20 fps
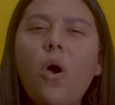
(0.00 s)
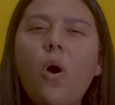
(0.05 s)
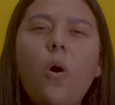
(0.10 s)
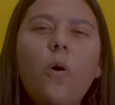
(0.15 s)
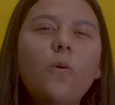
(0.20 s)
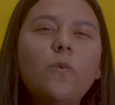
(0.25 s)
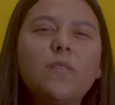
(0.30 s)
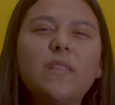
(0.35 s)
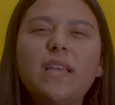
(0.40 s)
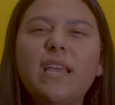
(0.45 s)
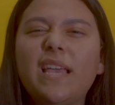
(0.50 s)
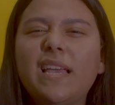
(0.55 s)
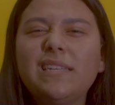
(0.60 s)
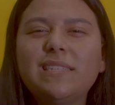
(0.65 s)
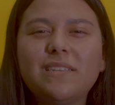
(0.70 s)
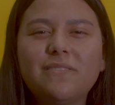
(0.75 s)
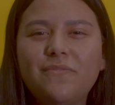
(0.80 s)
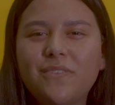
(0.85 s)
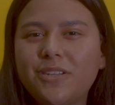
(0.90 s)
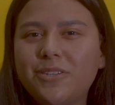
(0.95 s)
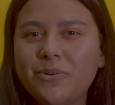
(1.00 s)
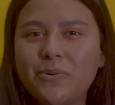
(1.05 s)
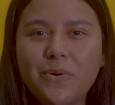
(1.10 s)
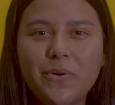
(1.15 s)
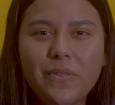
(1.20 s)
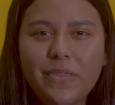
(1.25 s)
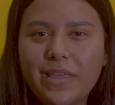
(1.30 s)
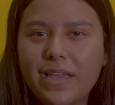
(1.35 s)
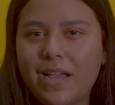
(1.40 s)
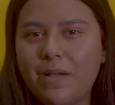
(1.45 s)
only
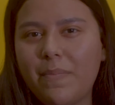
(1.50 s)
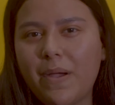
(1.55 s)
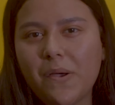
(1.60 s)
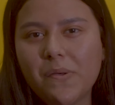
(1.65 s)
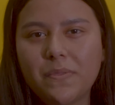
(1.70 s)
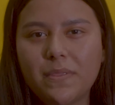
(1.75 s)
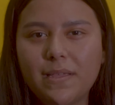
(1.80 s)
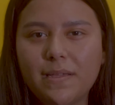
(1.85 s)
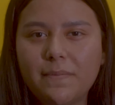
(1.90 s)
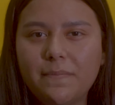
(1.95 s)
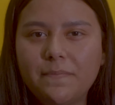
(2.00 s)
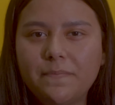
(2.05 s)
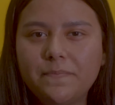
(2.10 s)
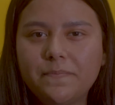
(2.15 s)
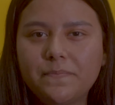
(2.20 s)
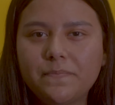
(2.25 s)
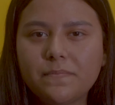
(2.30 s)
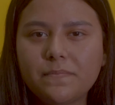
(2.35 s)
individual thing about them.